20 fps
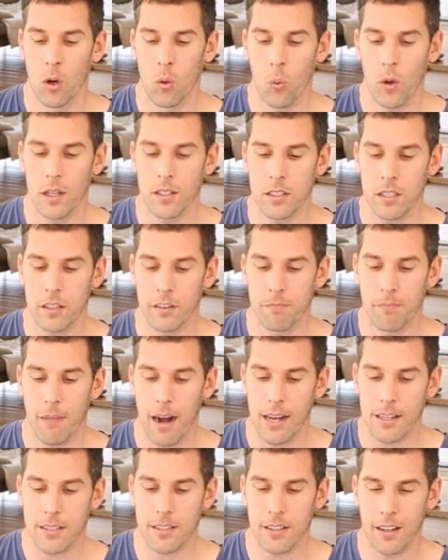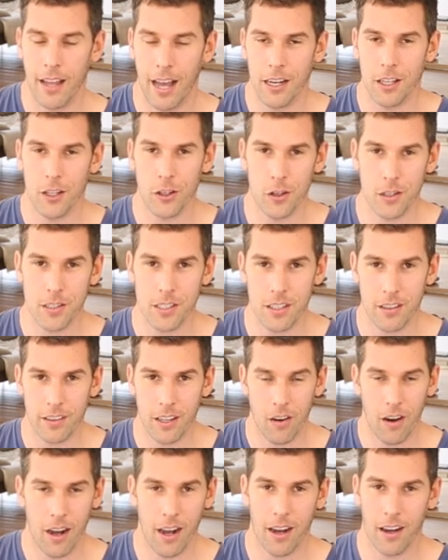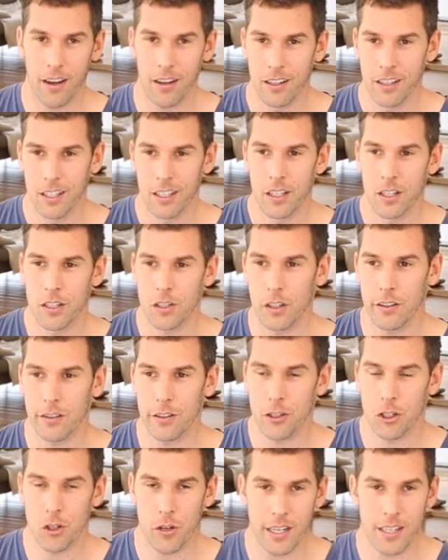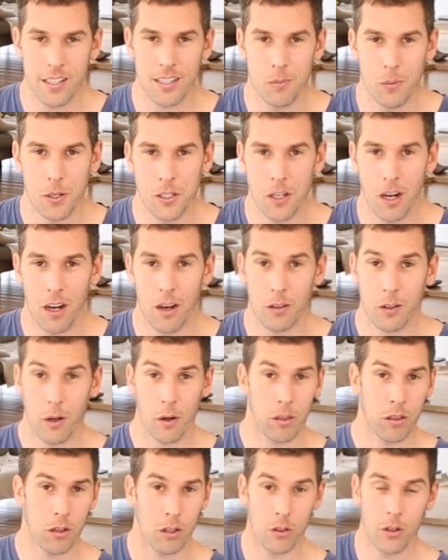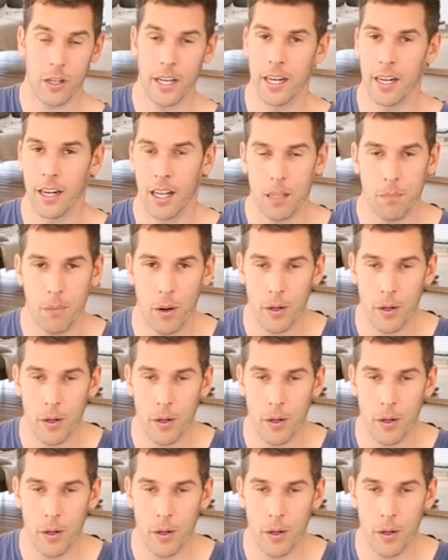Once you've mastered how to use it, there are certain tricks which I'll go through in another